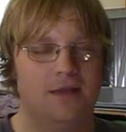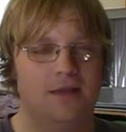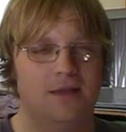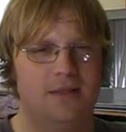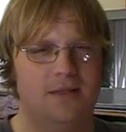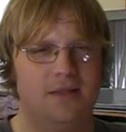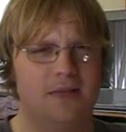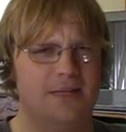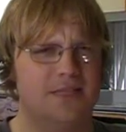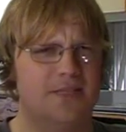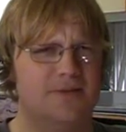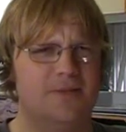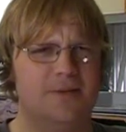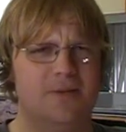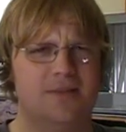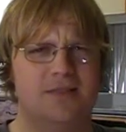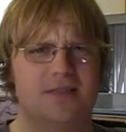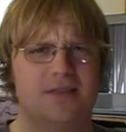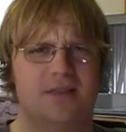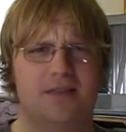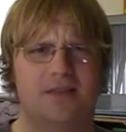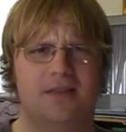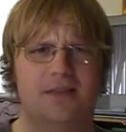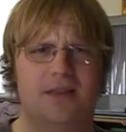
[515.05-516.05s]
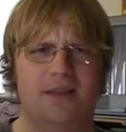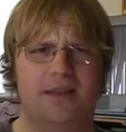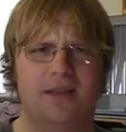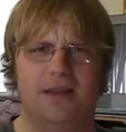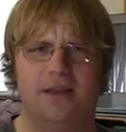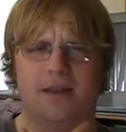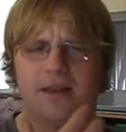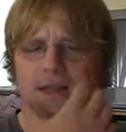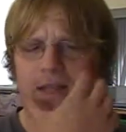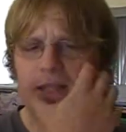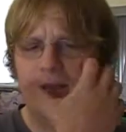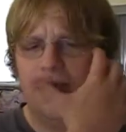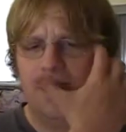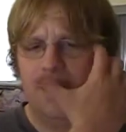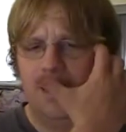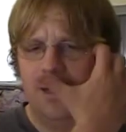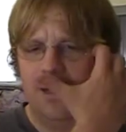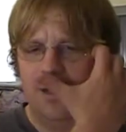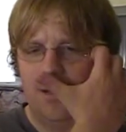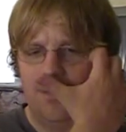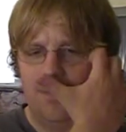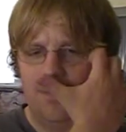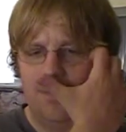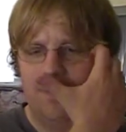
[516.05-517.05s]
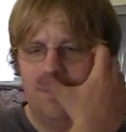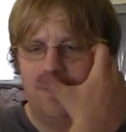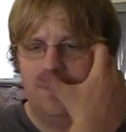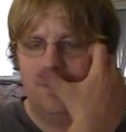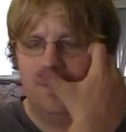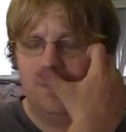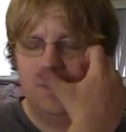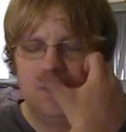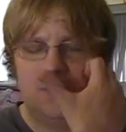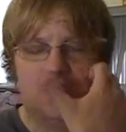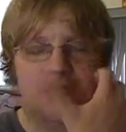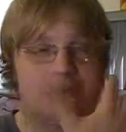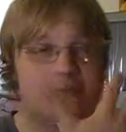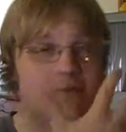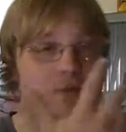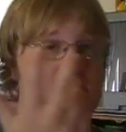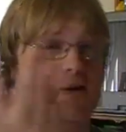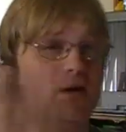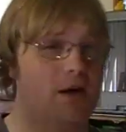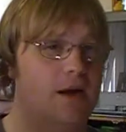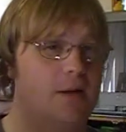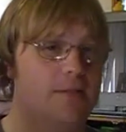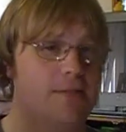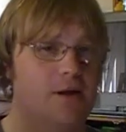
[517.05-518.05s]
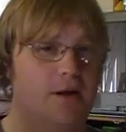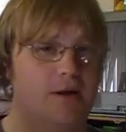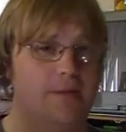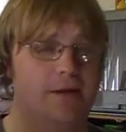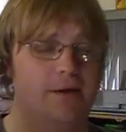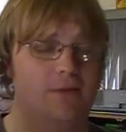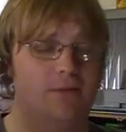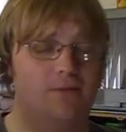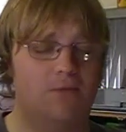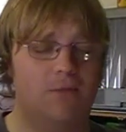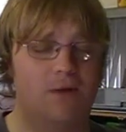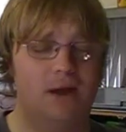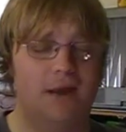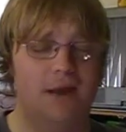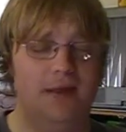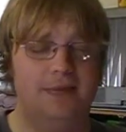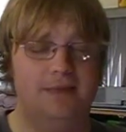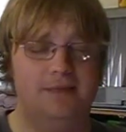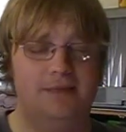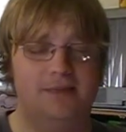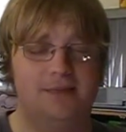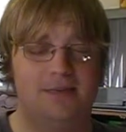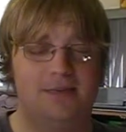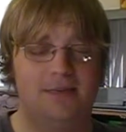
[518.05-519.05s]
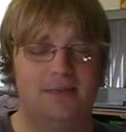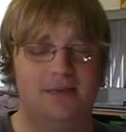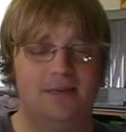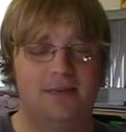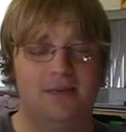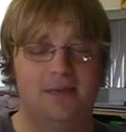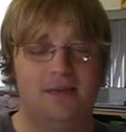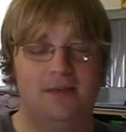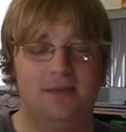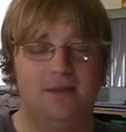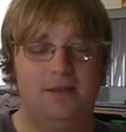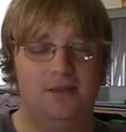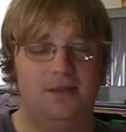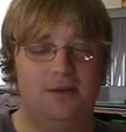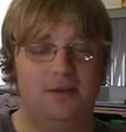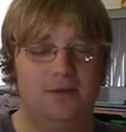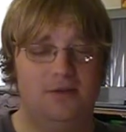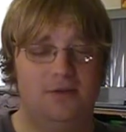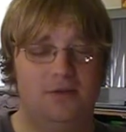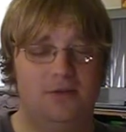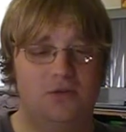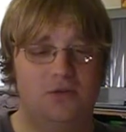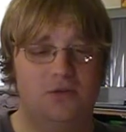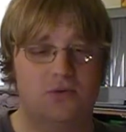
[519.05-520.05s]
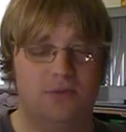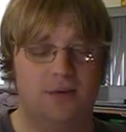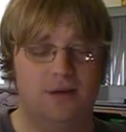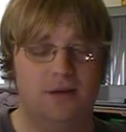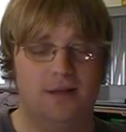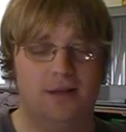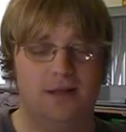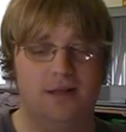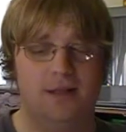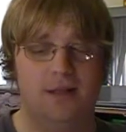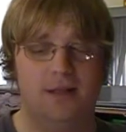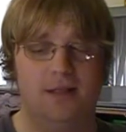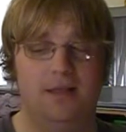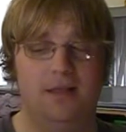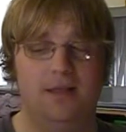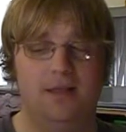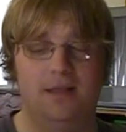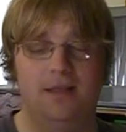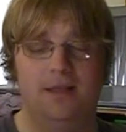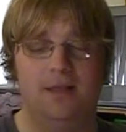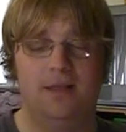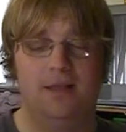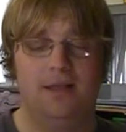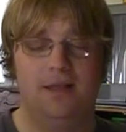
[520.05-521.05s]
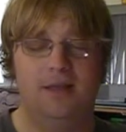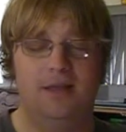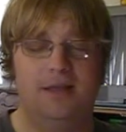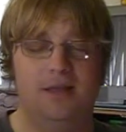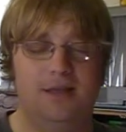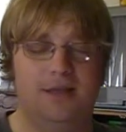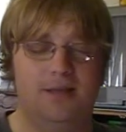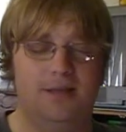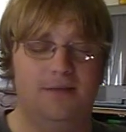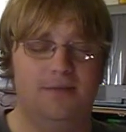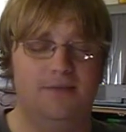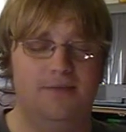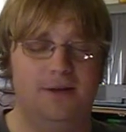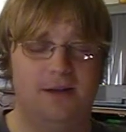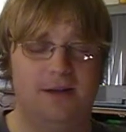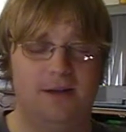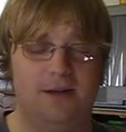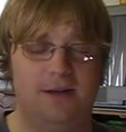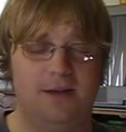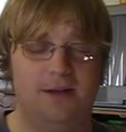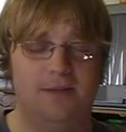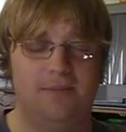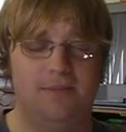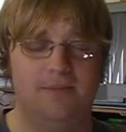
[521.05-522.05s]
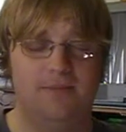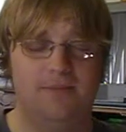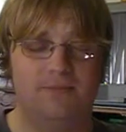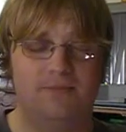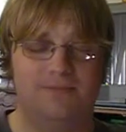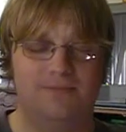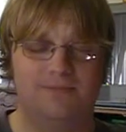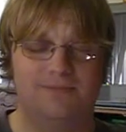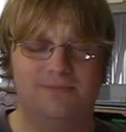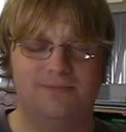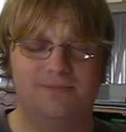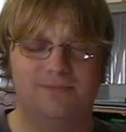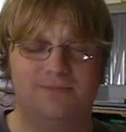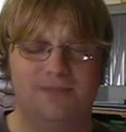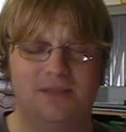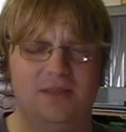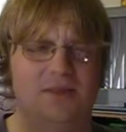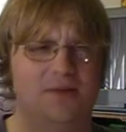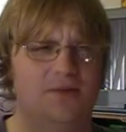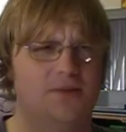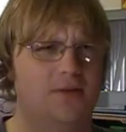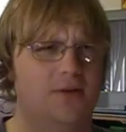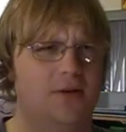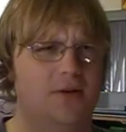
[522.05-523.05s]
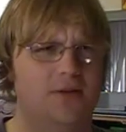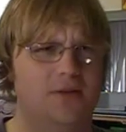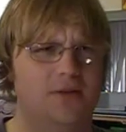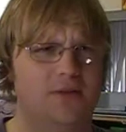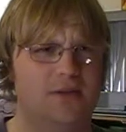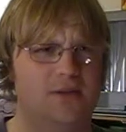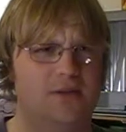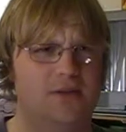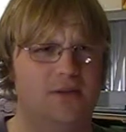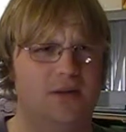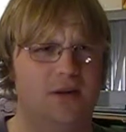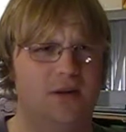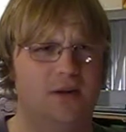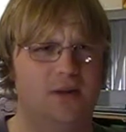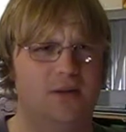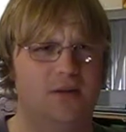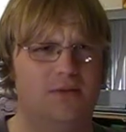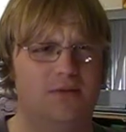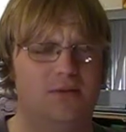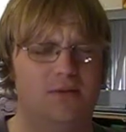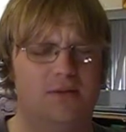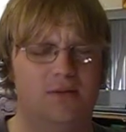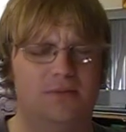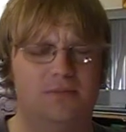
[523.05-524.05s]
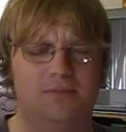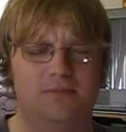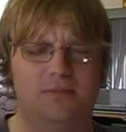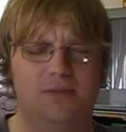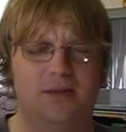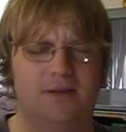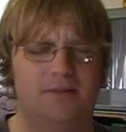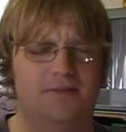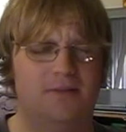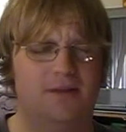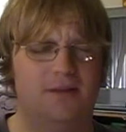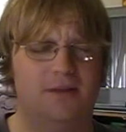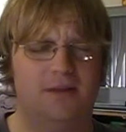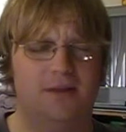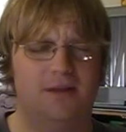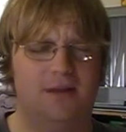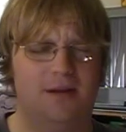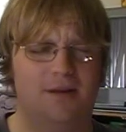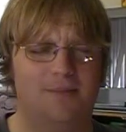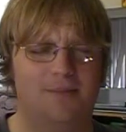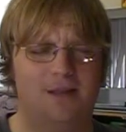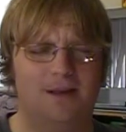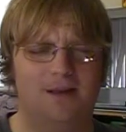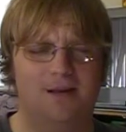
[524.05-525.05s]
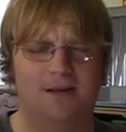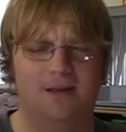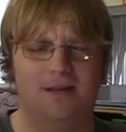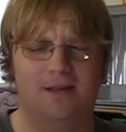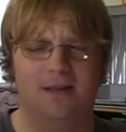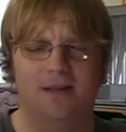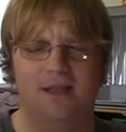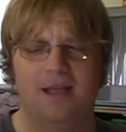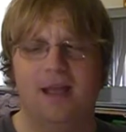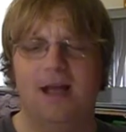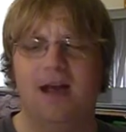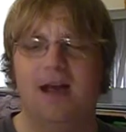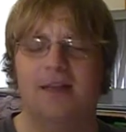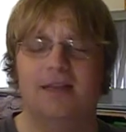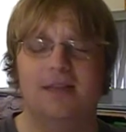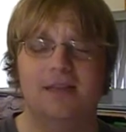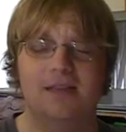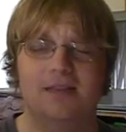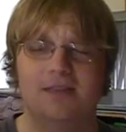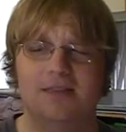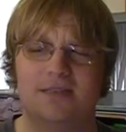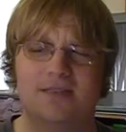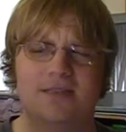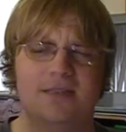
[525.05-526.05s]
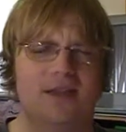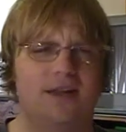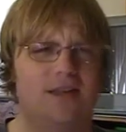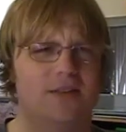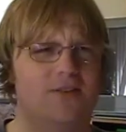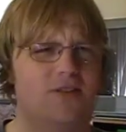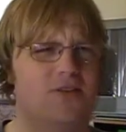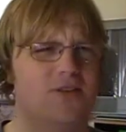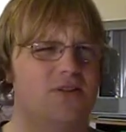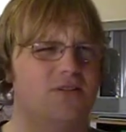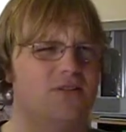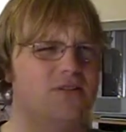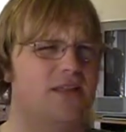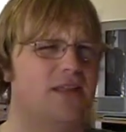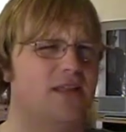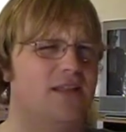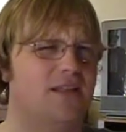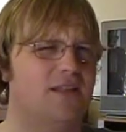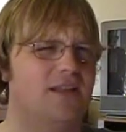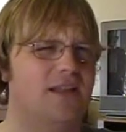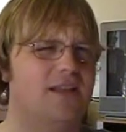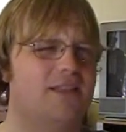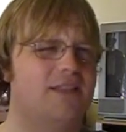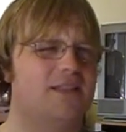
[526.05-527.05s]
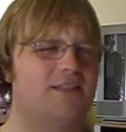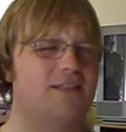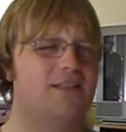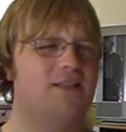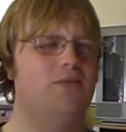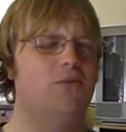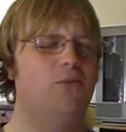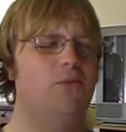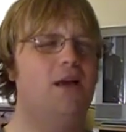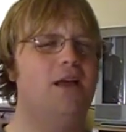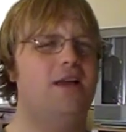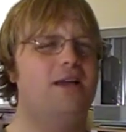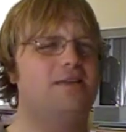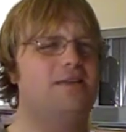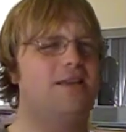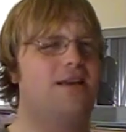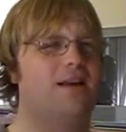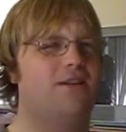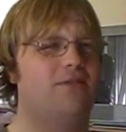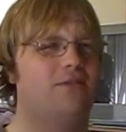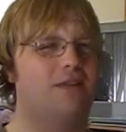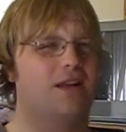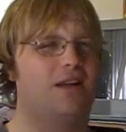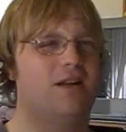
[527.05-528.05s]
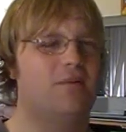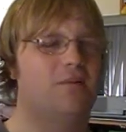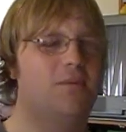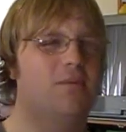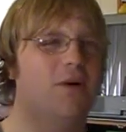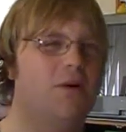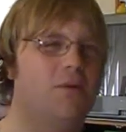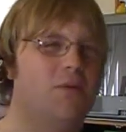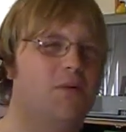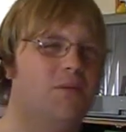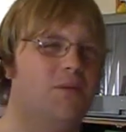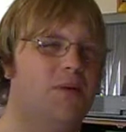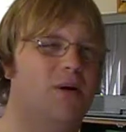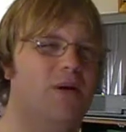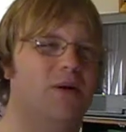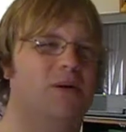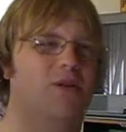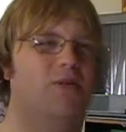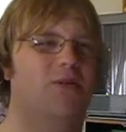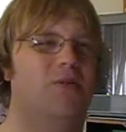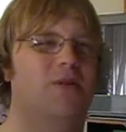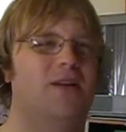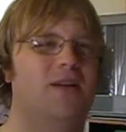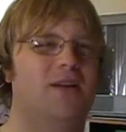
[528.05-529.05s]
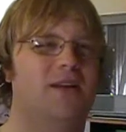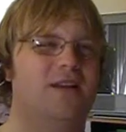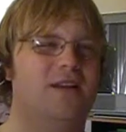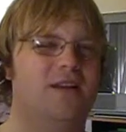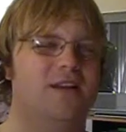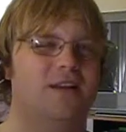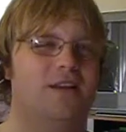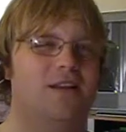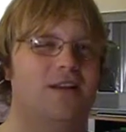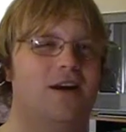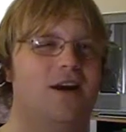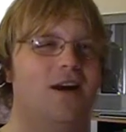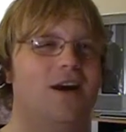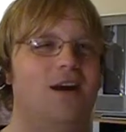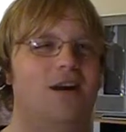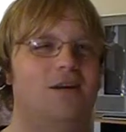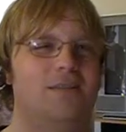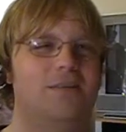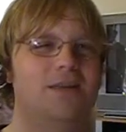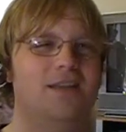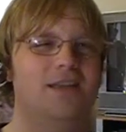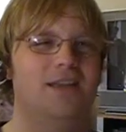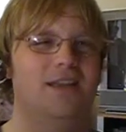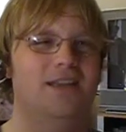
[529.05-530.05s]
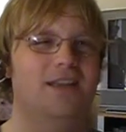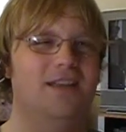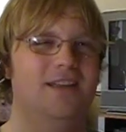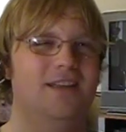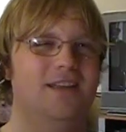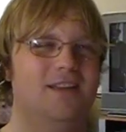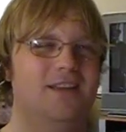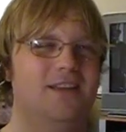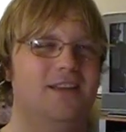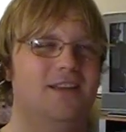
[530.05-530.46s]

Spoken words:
that's basically it. Subscribe, comment, rate. The drill. If you know the show, definitely comment on it. I like to see other shows kind of like this. In a way, it's kind of like a Bobobo comedy